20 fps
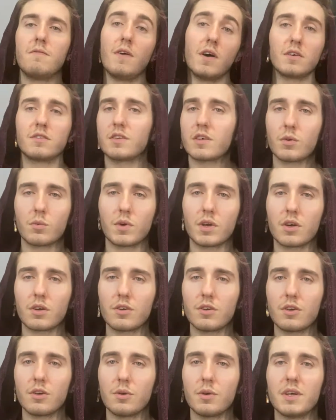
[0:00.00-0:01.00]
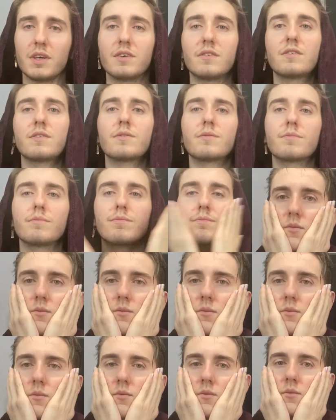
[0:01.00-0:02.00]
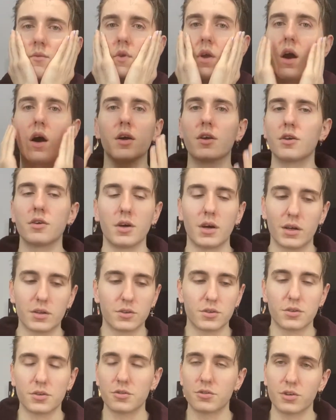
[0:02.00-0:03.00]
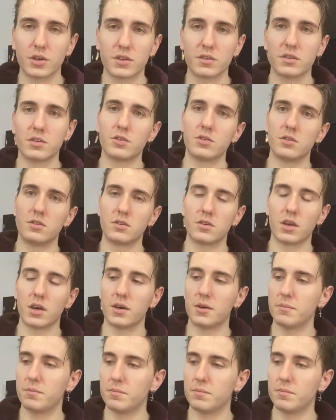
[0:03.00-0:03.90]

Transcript: First thing we gotta do is, I don't know how to do transitions yet.